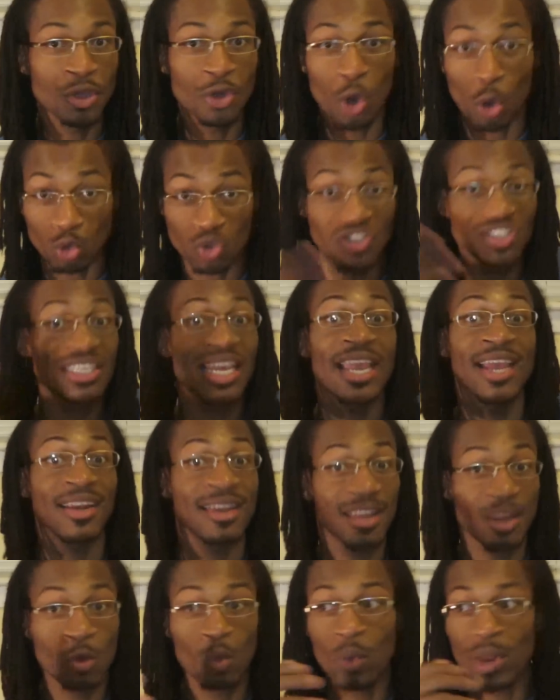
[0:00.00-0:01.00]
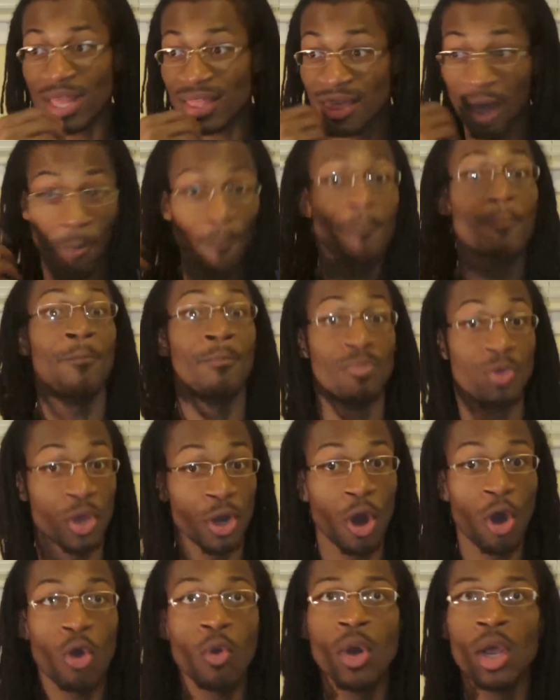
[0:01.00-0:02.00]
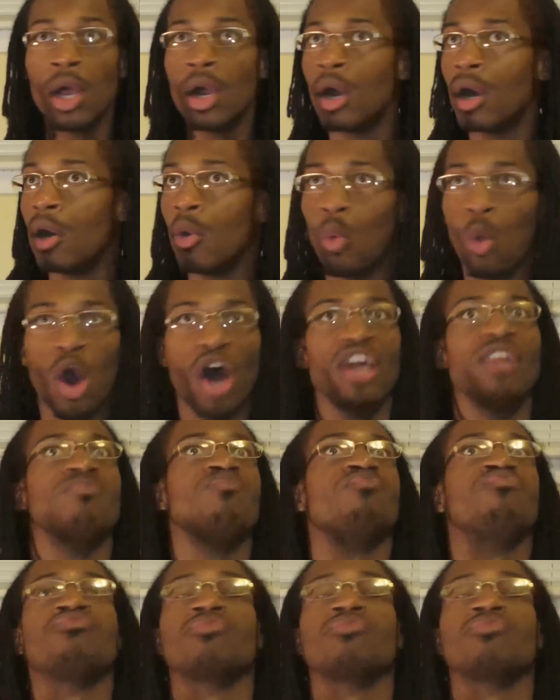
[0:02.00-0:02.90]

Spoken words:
you know, sailing with, you know, what,